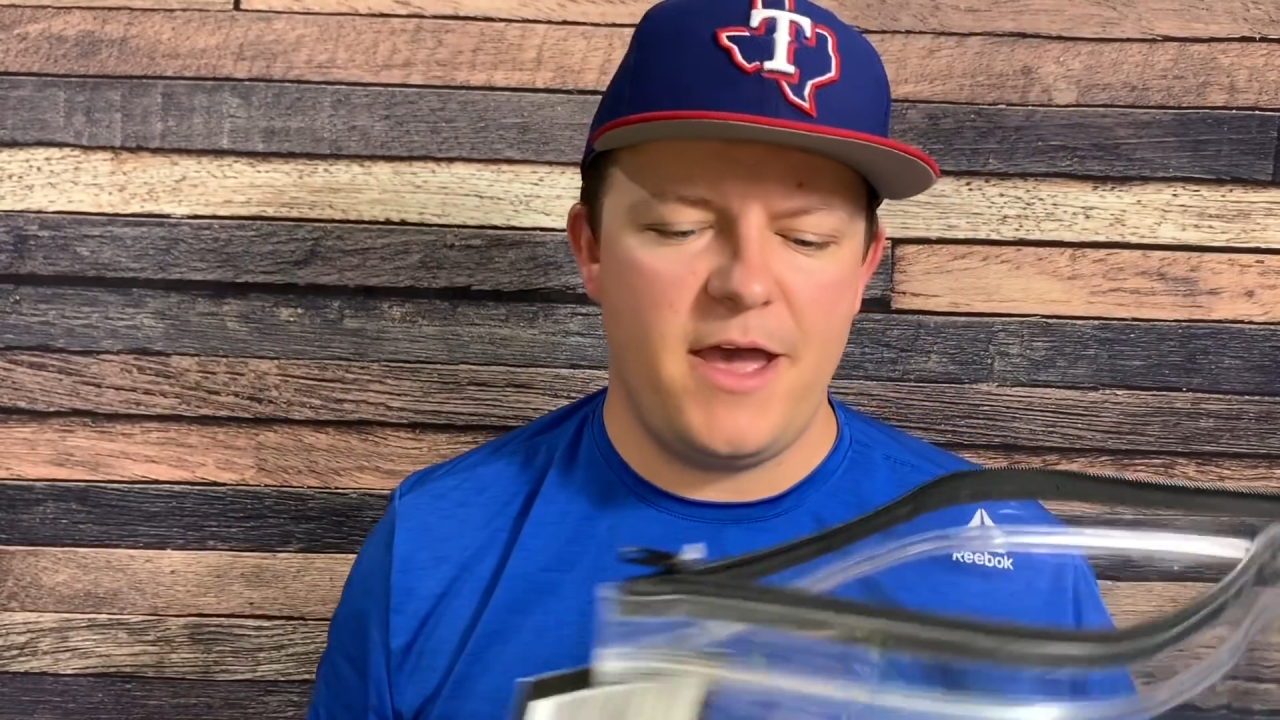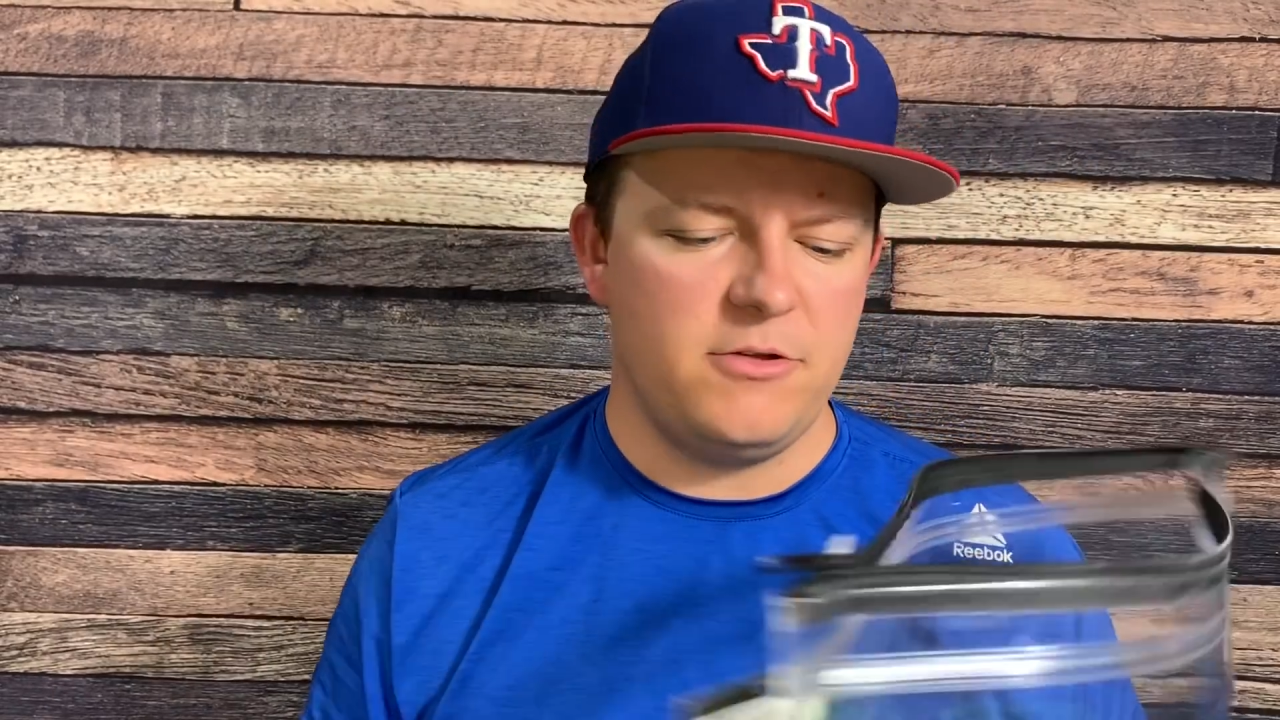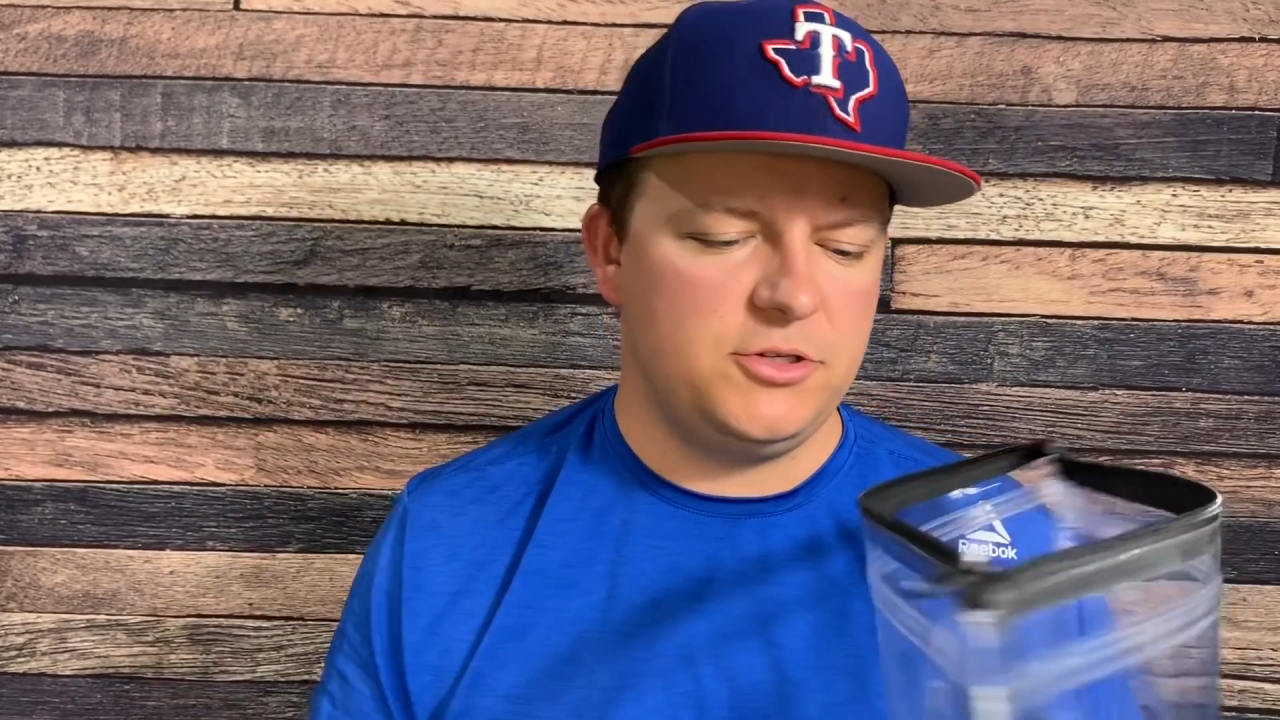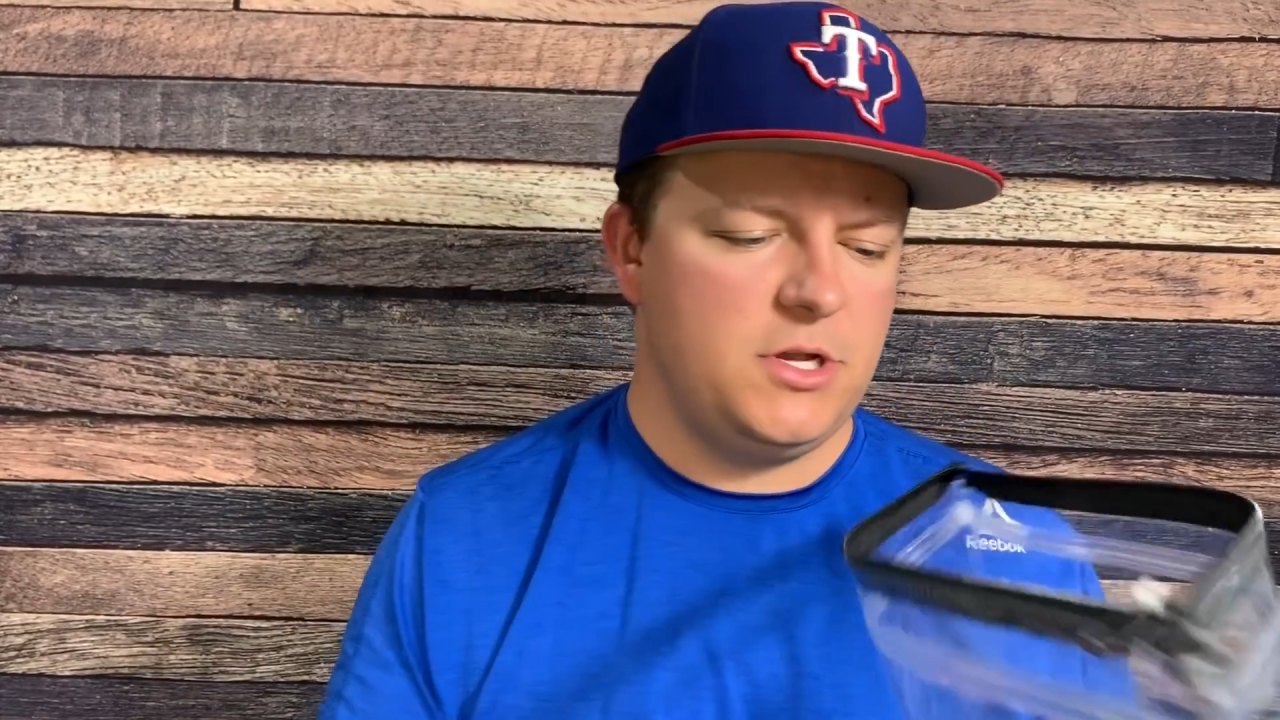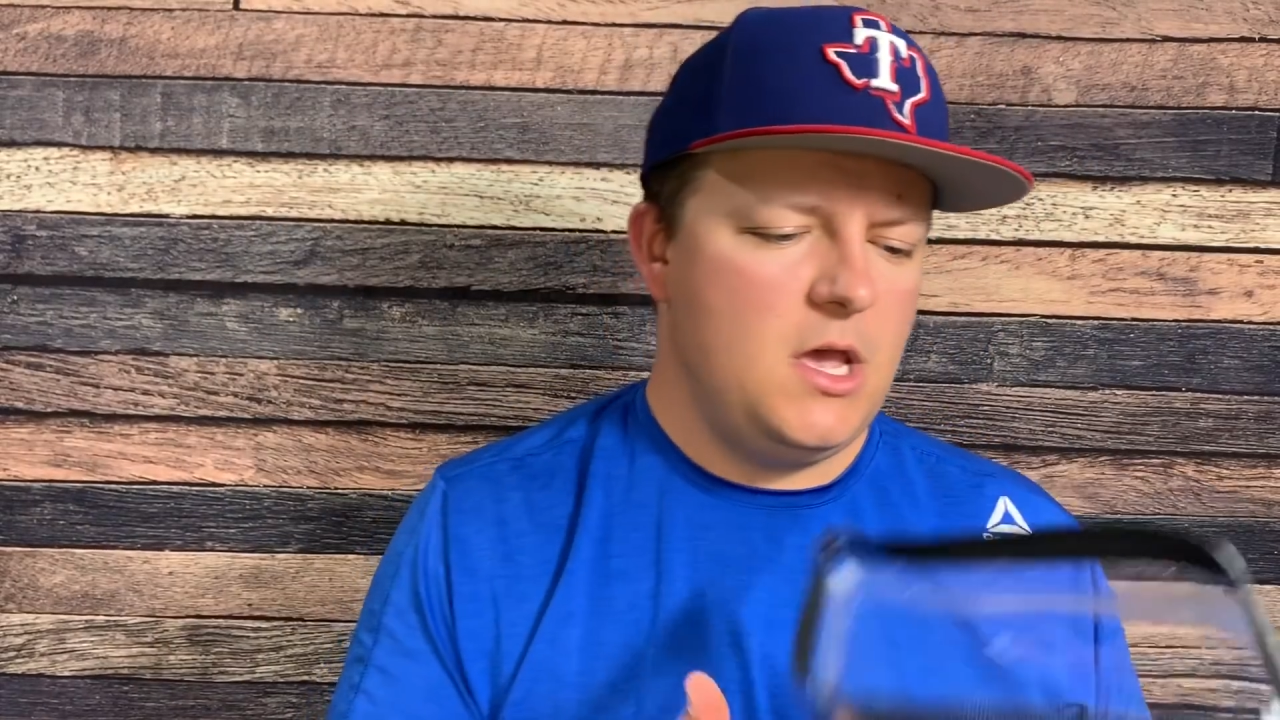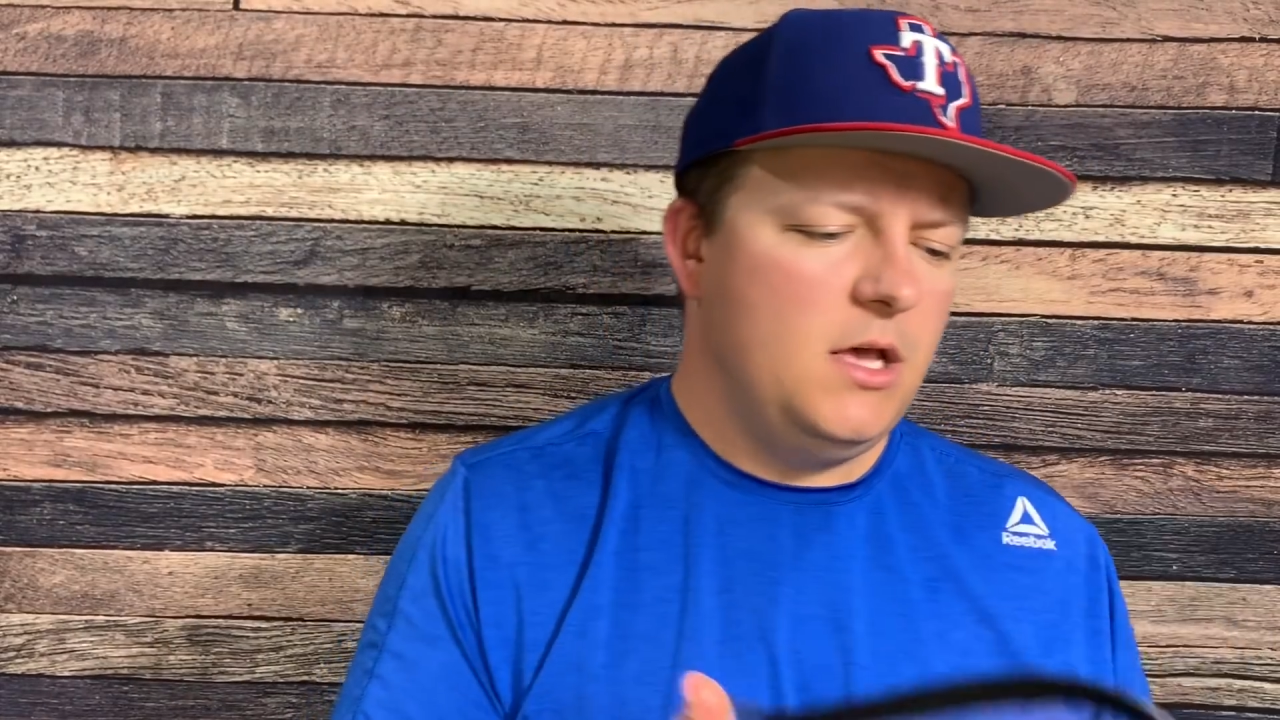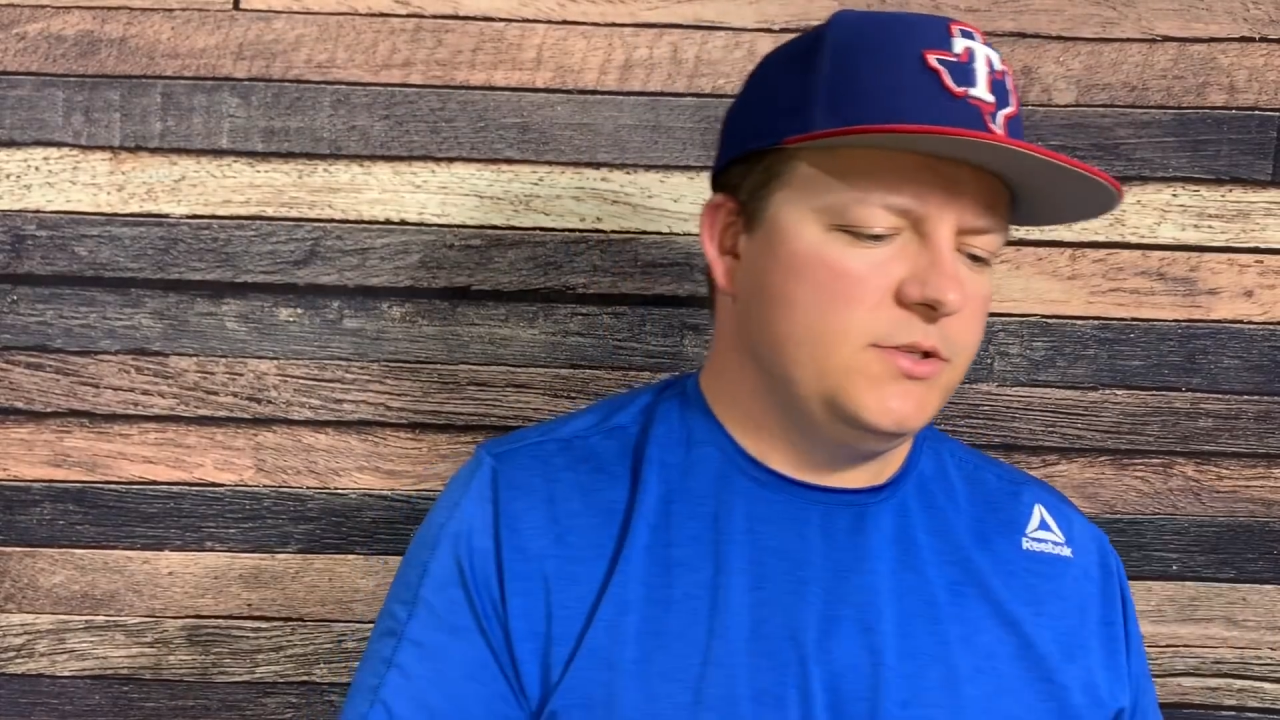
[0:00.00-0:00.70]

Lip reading: pouch.